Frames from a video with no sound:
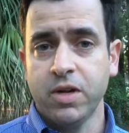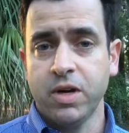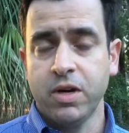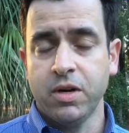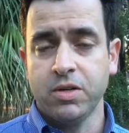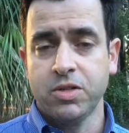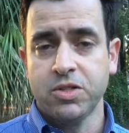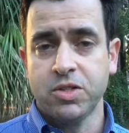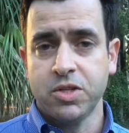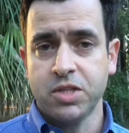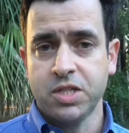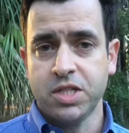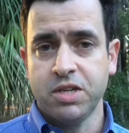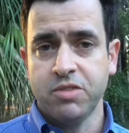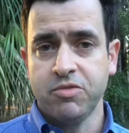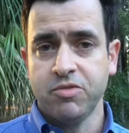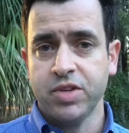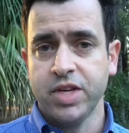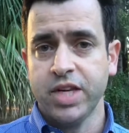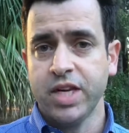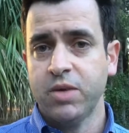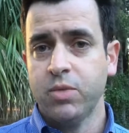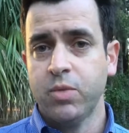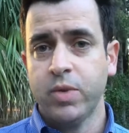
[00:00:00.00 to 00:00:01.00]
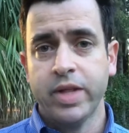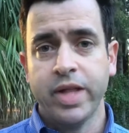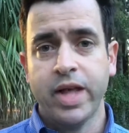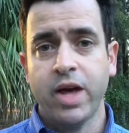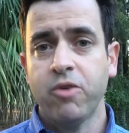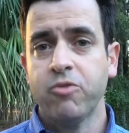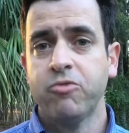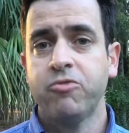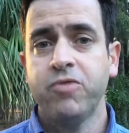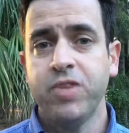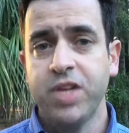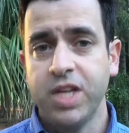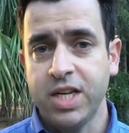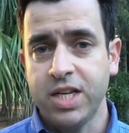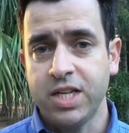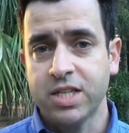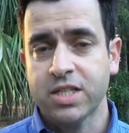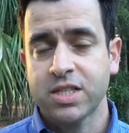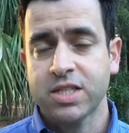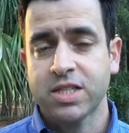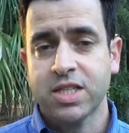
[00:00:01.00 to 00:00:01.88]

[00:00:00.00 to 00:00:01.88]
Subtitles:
their certificate without fees,